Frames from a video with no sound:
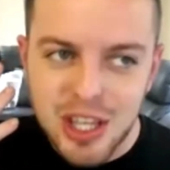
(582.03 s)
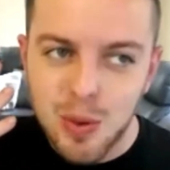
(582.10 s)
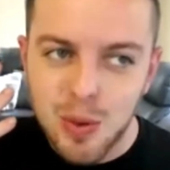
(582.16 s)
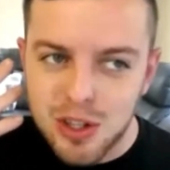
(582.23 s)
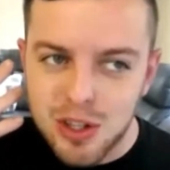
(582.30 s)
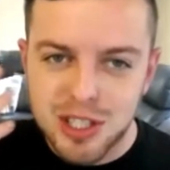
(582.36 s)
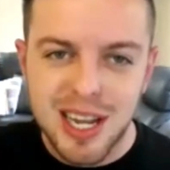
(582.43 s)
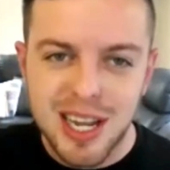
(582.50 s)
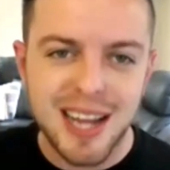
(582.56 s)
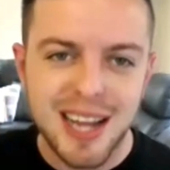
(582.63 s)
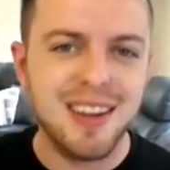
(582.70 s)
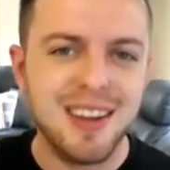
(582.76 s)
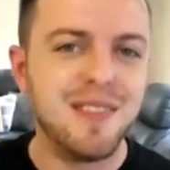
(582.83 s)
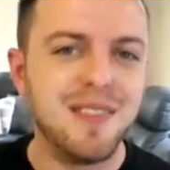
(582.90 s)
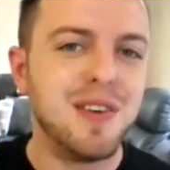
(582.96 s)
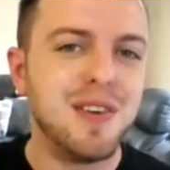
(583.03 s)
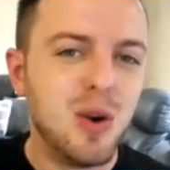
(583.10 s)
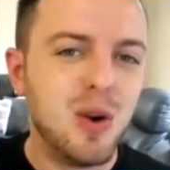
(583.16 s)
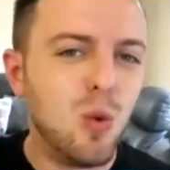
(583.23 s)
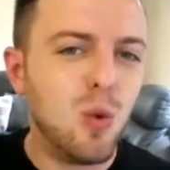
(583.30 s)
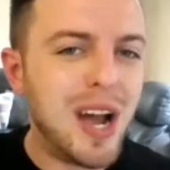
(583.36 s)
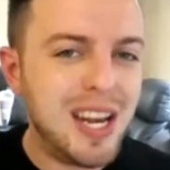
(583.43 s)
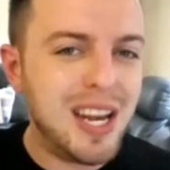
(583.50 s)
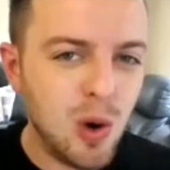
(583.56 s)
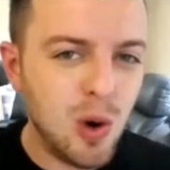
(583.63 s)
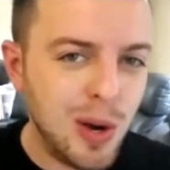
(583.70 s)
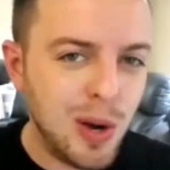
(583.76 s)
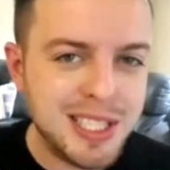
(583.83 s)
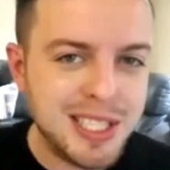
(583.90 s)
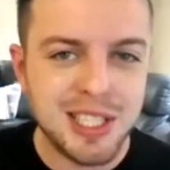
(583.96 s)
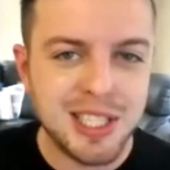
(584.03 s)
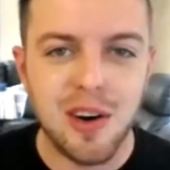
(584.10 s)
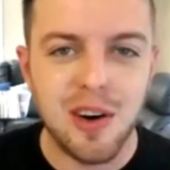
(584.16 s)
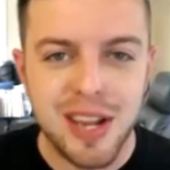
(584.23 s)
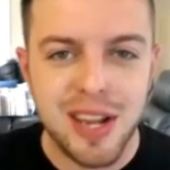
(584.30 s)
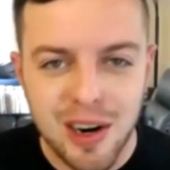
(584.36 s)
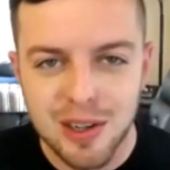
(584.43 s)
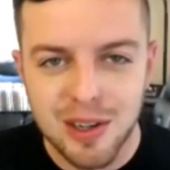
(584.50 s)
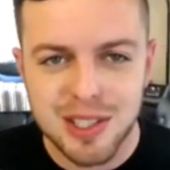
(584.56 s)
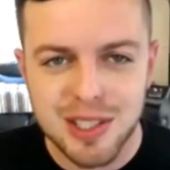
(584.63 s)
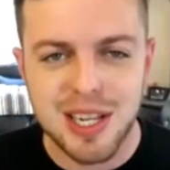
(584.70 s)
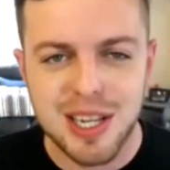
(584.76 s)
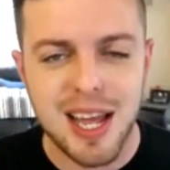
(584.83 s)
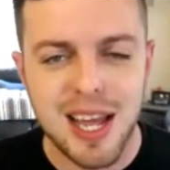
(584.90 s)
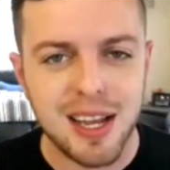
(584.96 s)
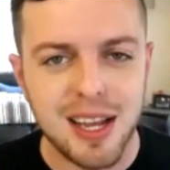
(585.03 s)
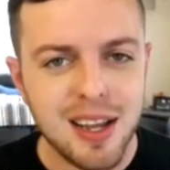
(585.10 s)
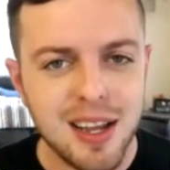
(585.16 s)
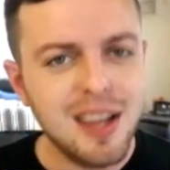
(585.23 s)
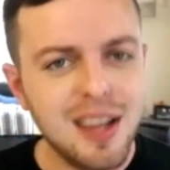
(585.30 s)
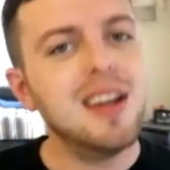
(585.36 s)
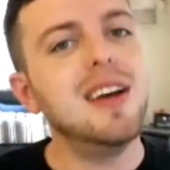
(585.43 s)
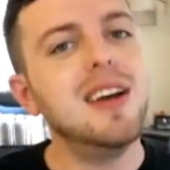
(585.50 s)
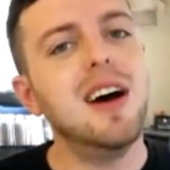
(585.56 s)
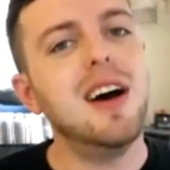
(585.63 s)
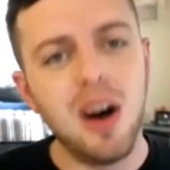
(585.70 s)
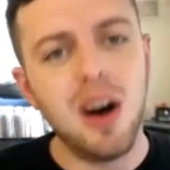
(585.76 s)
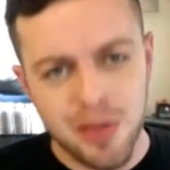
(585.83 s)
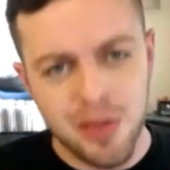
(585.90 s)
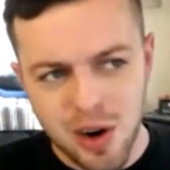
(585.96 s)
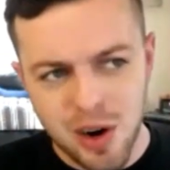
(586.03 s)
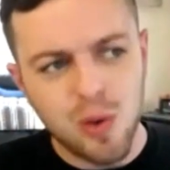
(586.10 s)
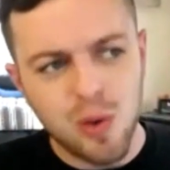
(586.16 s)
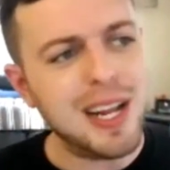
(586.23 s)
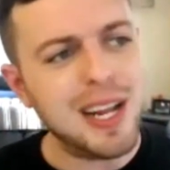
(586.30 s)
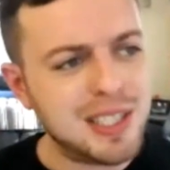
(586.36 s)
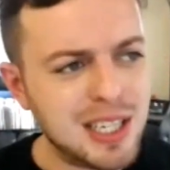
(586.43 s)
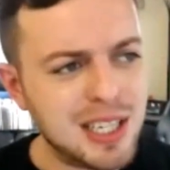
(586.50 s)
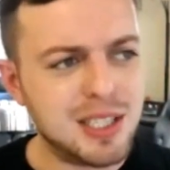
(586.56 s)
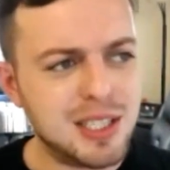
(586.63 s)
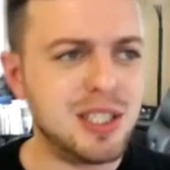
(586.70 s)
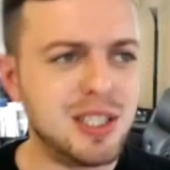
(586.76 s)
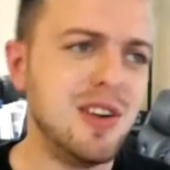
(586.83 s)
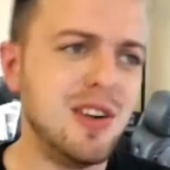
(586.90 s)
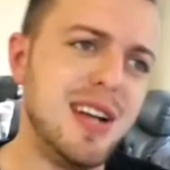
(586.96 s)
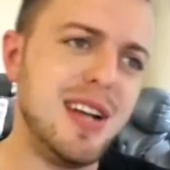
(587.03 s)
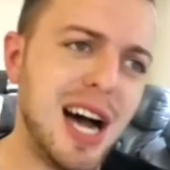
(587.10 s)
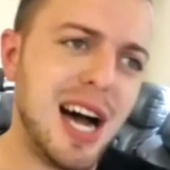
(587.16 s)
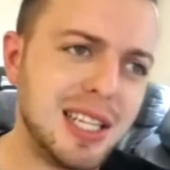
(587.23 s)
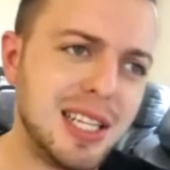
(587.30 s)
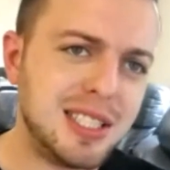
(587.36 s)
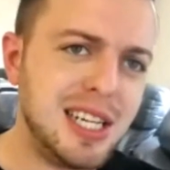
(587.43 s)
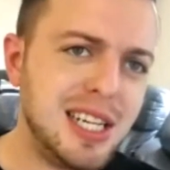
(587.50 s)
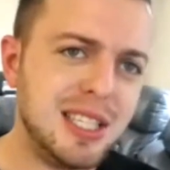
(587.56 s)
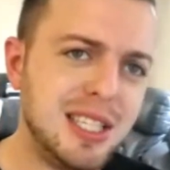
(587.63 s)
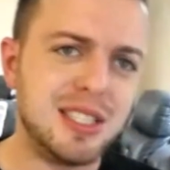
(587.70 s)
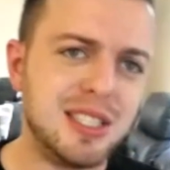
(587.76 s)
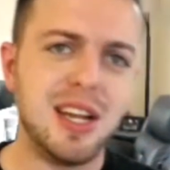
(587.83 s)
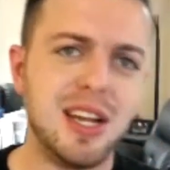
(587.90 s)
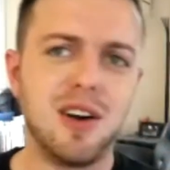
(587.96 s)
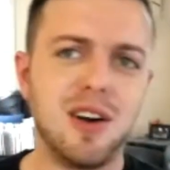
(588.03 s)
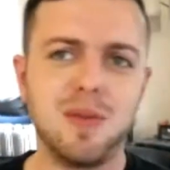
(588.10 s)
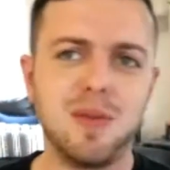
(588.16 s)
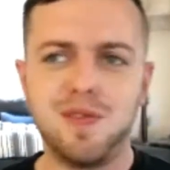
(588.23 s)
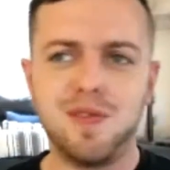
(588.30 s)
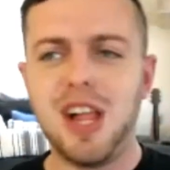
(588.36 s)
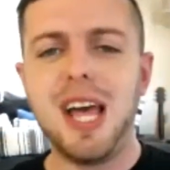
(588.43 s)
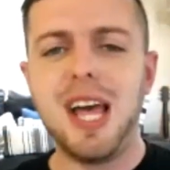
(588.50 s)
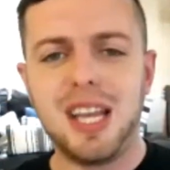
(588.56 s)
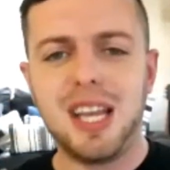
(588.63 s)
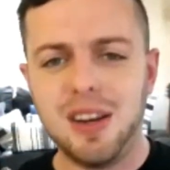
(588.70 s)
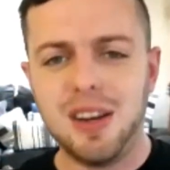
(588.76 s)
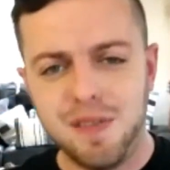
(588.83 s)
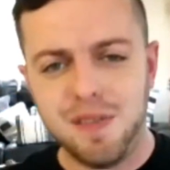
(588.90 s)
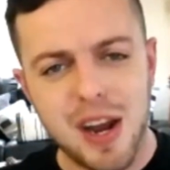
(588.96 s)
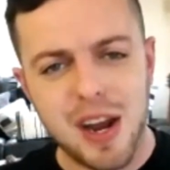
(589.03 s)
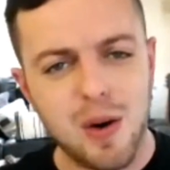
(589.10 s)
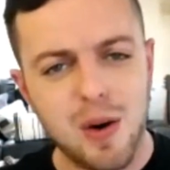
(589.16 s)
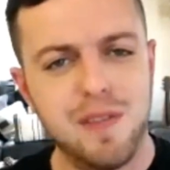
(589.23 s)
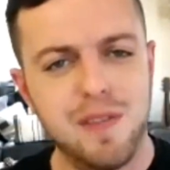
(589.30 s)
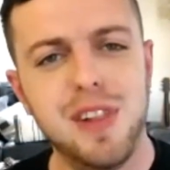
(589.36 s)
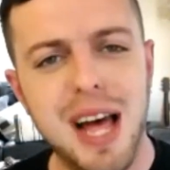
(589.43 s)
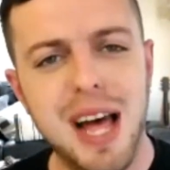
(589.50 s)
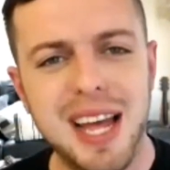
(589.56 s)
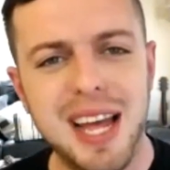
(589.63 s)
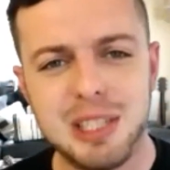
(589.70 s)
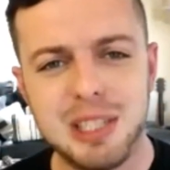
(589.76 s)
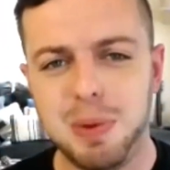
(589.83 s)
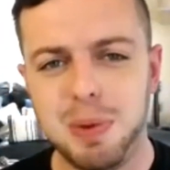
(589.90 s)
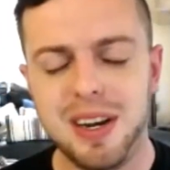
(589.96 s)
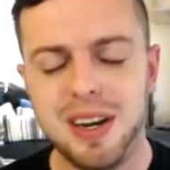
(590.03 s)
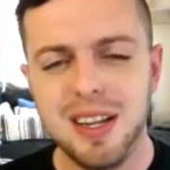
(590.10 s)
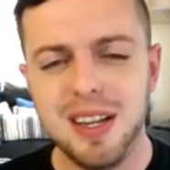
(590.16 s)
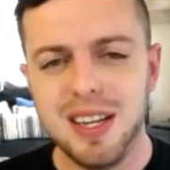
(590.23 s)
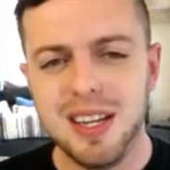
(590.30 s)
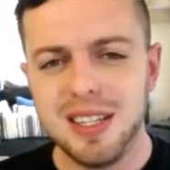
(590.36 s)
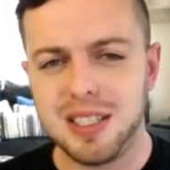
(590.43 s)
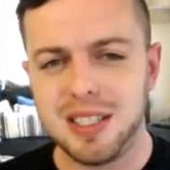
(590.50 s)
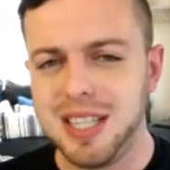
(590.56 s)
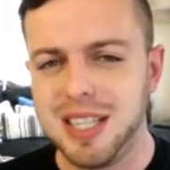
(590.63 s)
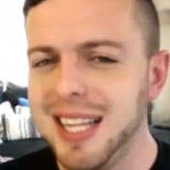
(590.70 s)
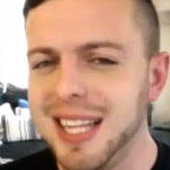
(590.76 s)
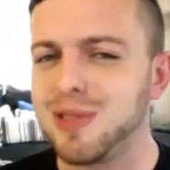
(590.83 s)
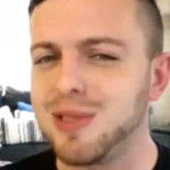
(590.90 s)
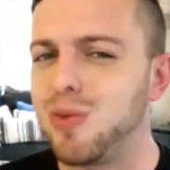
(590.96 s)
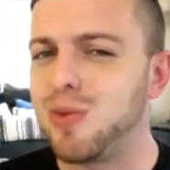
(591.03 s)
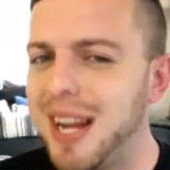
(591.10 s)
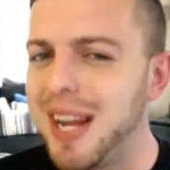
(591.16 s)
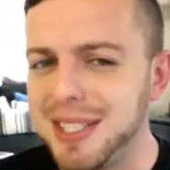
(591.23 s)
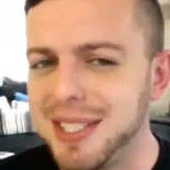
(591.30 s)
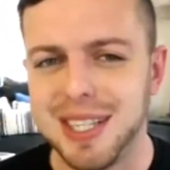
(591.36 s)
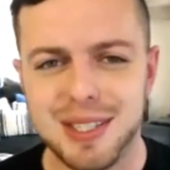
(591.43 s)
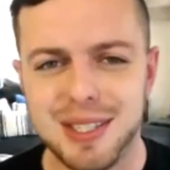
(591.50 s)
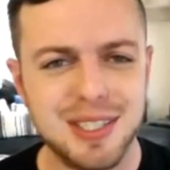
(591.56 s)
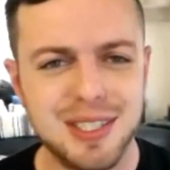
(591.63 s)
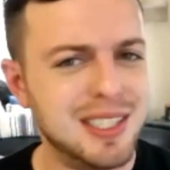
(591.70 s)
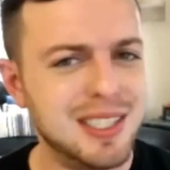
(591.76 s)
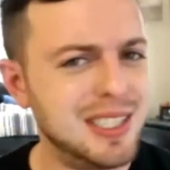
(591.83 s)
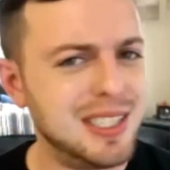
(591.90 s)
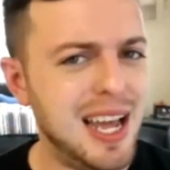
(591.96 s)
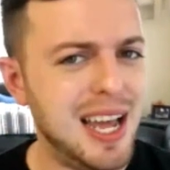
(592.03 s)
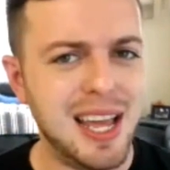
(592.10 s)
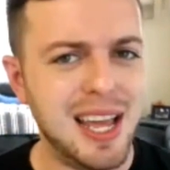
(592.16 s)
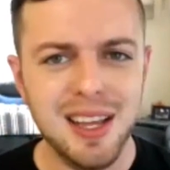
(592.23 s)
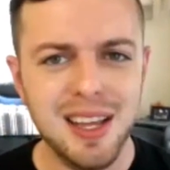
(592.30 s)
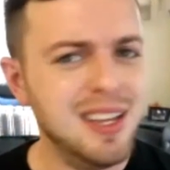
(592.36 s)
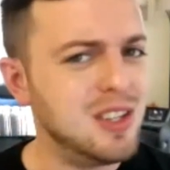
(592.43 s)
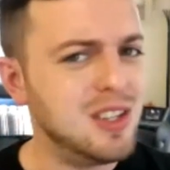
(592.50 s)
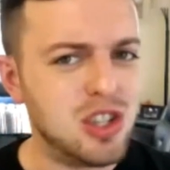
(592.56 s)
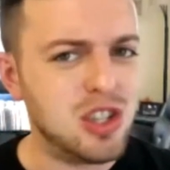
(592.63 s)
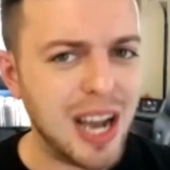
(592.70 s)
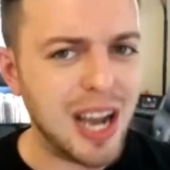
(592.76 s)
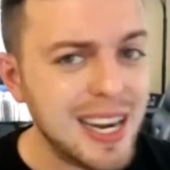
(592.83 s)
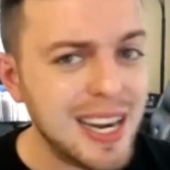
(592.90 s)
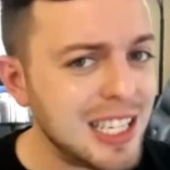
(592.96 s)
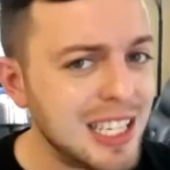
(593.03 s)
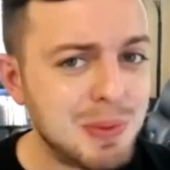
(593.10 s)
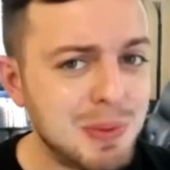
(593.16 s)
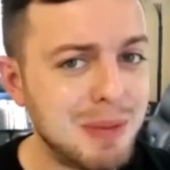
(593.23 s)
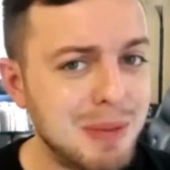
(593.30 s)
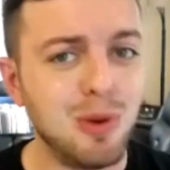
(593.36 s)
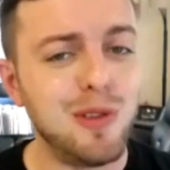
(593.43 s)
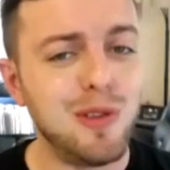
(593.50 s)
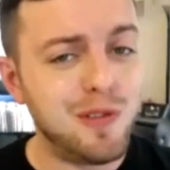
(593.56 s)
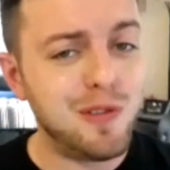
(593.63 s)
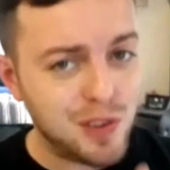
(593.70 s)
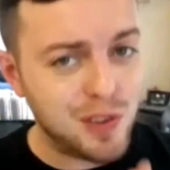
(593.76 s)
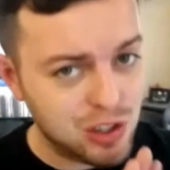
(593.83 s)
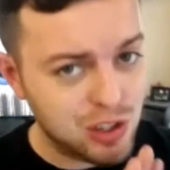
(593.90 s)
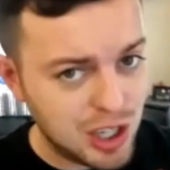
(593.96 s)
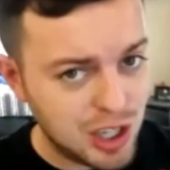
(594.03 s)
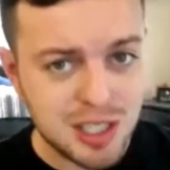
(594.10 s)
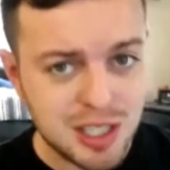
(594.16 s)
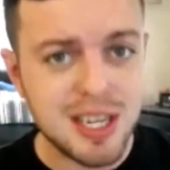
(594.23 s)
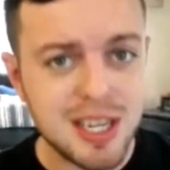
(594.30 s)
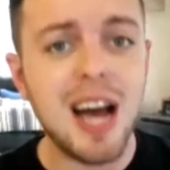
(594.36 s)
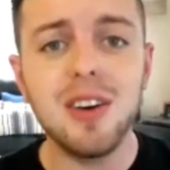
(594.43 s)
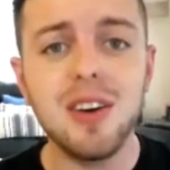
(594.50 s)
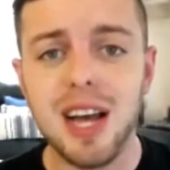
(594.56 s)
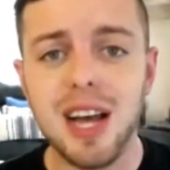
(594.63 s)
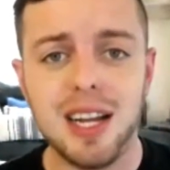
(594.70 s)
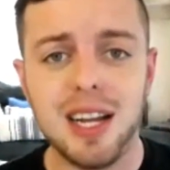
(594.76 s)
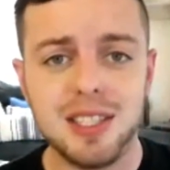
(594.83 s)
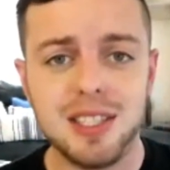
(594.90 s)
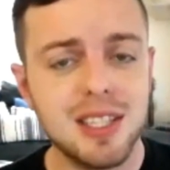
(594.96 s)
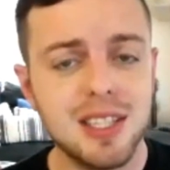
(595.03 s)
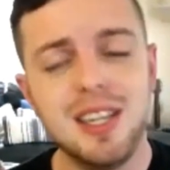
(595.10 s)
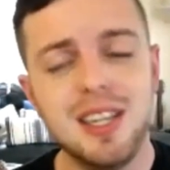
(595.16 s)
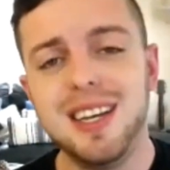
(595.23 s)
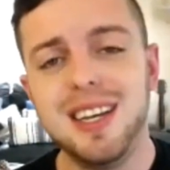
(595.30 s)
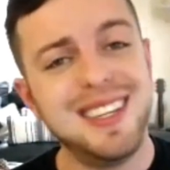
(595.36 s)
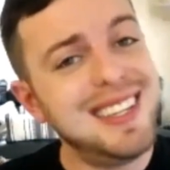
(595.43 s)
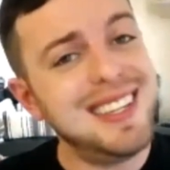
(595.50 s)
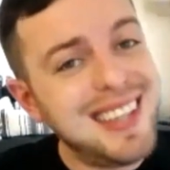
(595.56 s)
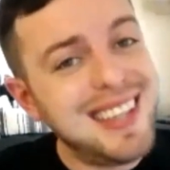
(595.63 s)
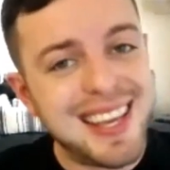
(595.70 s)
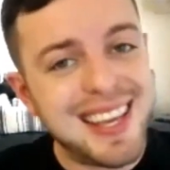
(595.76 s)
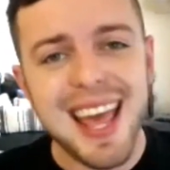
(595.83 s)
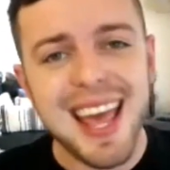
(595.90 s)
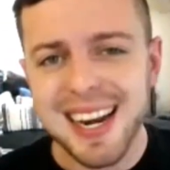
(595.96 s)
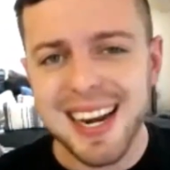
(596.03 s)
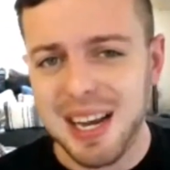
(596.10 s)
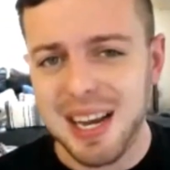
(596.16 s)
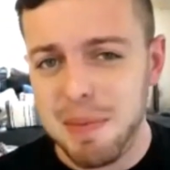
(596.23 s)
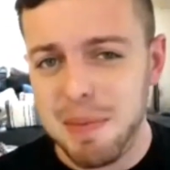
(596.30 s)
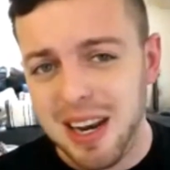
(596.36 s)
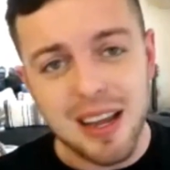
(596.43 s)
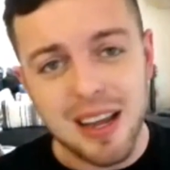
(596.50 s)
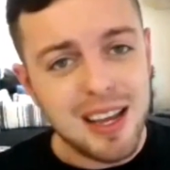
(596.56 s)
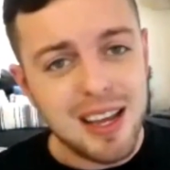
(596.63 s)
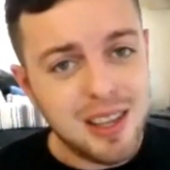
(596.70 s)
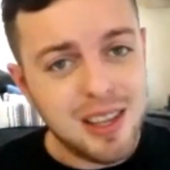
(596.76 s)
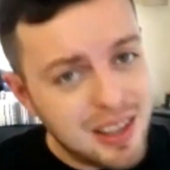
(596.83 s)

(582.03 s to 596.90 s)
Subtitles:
You were just kind of white noise in our ears saying, oh, they're racist, they're Nazis, they're flying Confederate flags. But to say it's racist, to say Chinese people, for just now, guys, you can't come in.